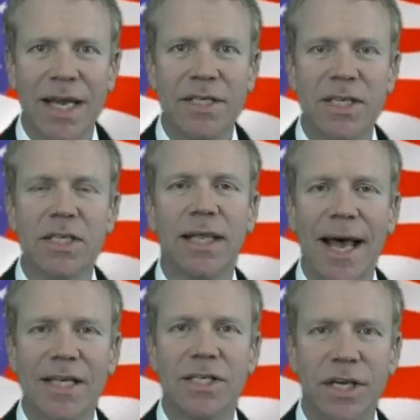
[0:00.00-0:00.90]
it's his
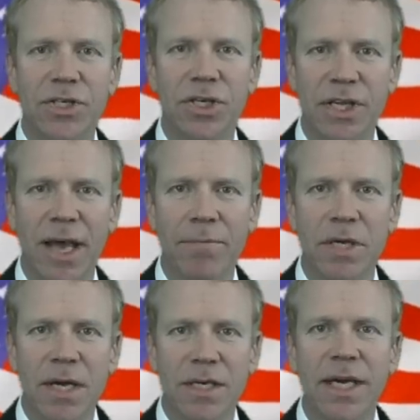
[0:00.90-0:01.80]
last-ditch
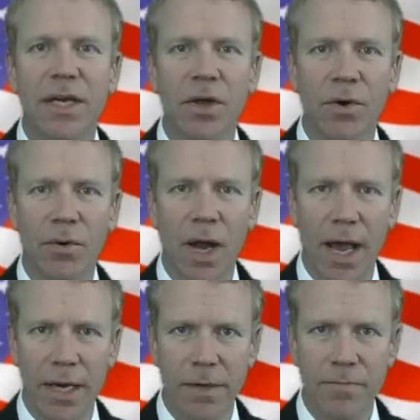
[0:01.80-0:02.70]
attempt to get
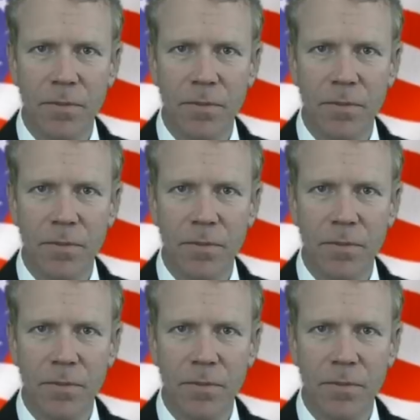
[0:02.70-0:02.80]
notoriety.